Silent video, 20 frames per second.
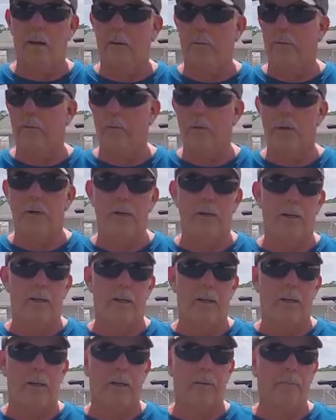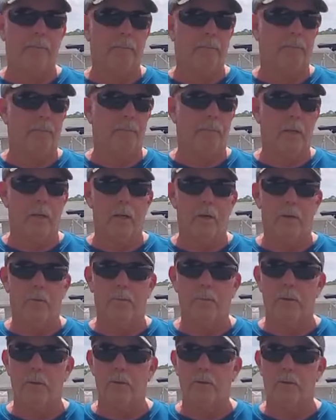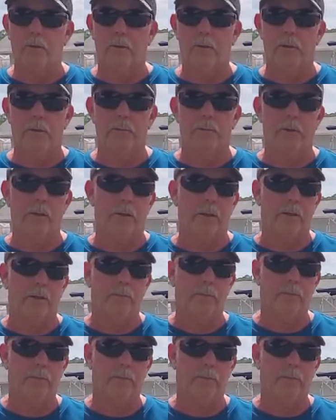have for you today. I hope you enjoyed the video.